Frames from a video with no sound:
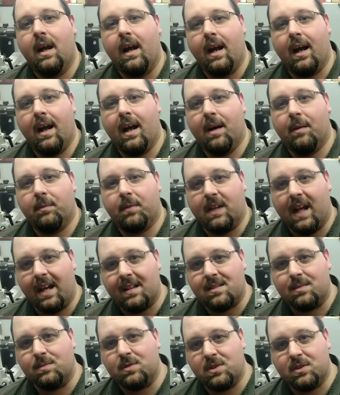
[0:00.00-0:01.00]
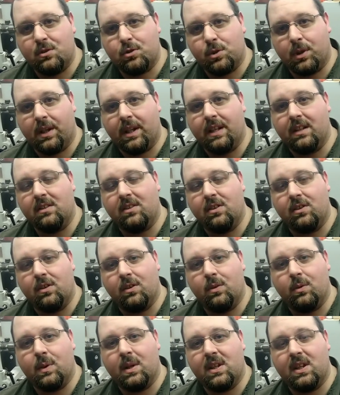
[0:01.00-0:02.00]
Um, got some drilling to
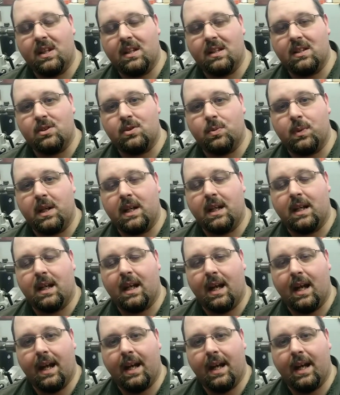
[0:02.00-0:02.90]
do with it this week.